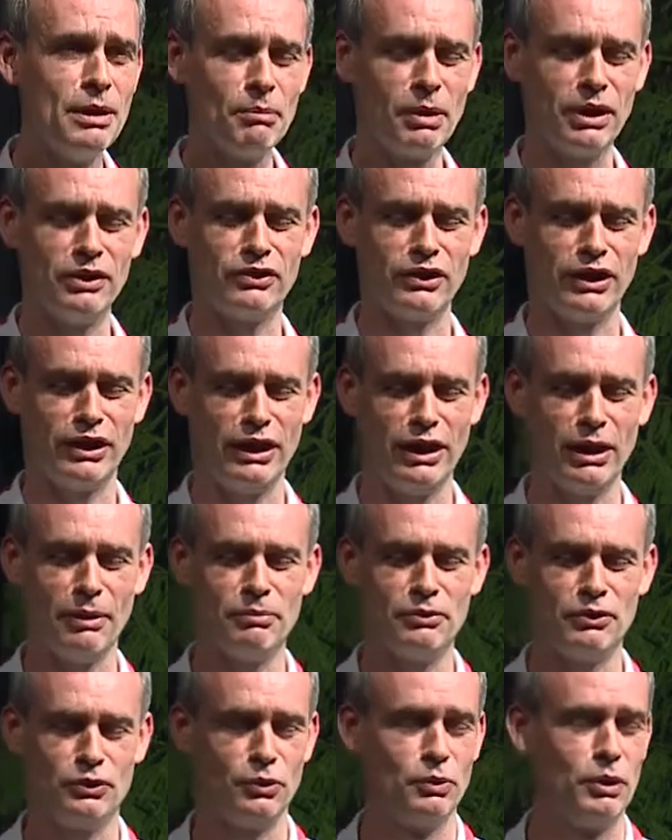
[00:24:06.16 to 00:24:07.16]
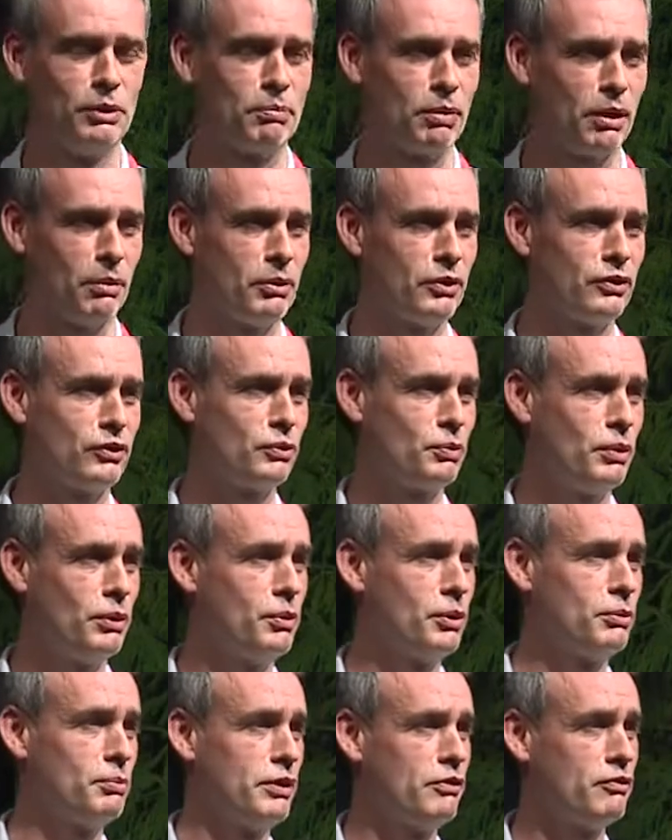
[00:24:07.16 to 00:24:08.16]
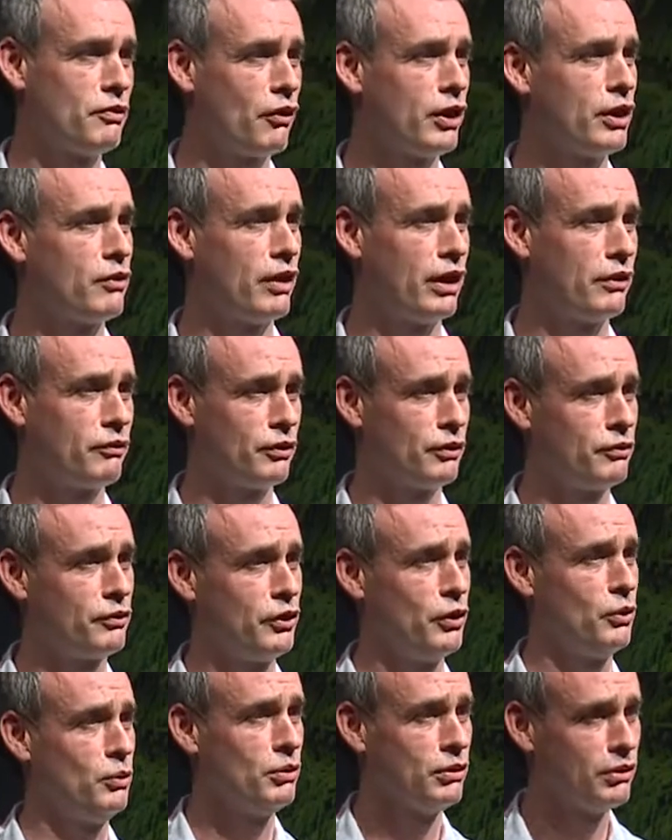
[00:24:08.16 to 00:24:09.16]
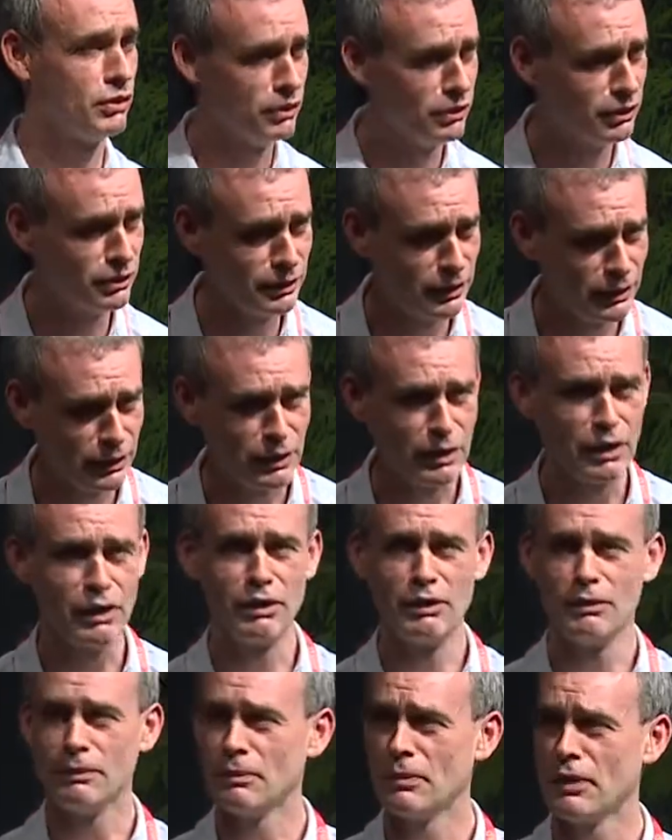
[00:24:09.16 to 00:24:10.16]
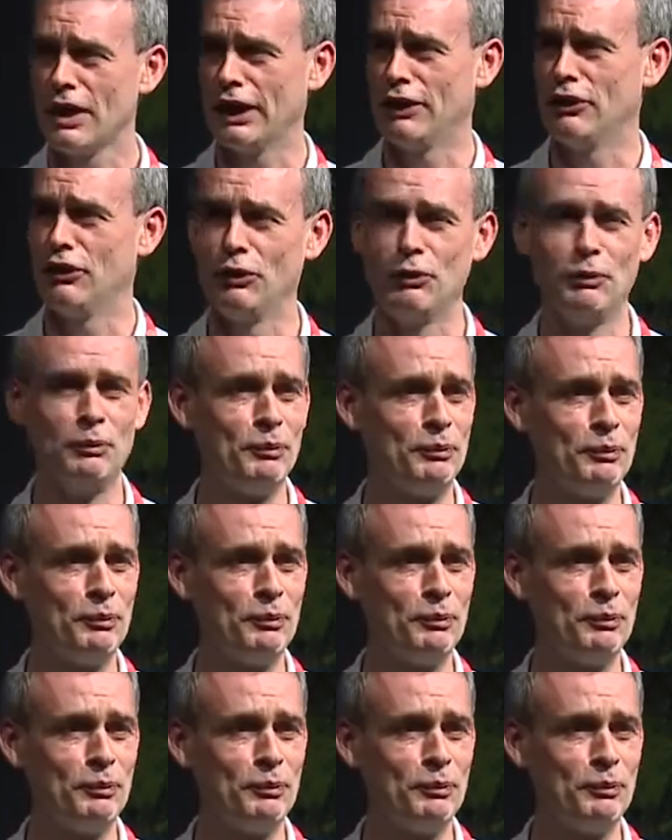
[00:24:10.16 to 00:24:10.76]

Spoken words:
by signing up to WePromise, we would be very grateful for you. Thank you.